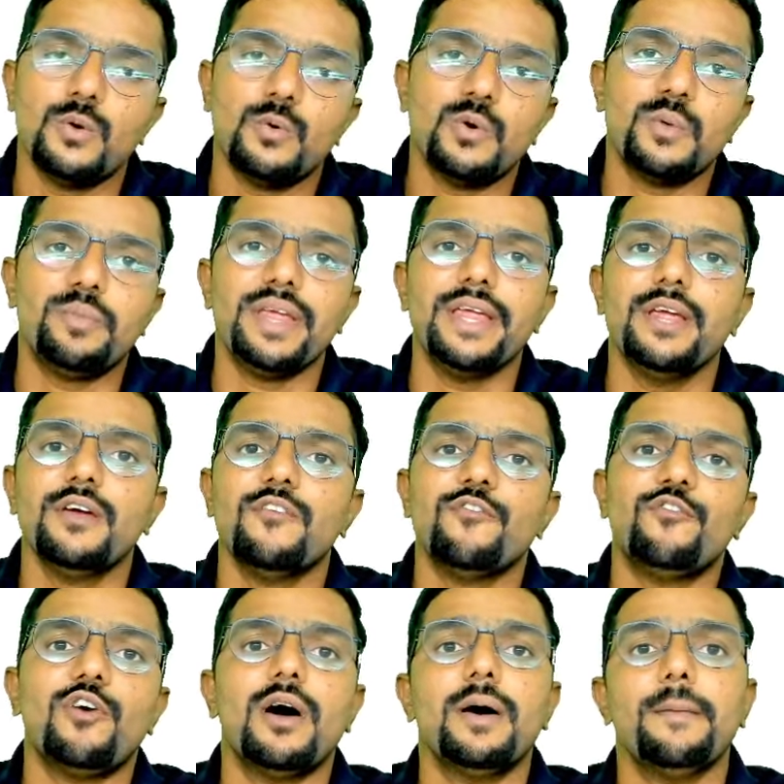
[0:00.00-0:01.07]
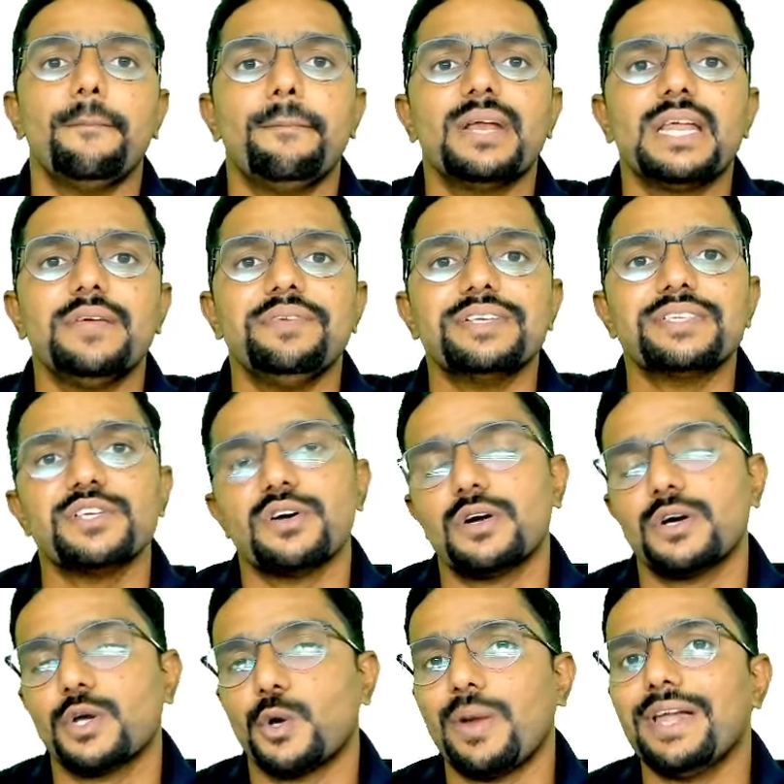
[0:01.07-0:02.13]
would be for previous year
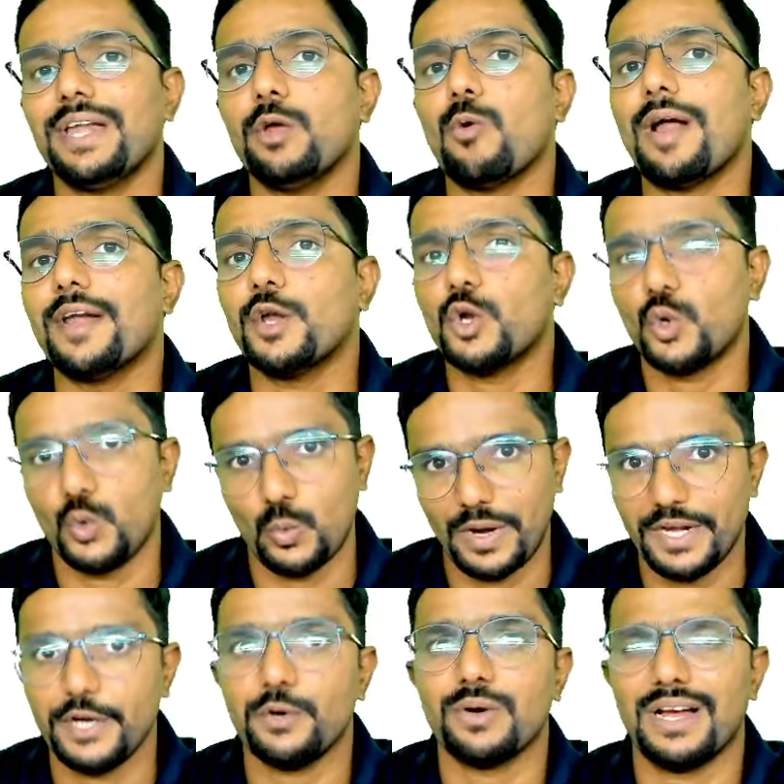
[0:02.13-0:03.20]
21-22,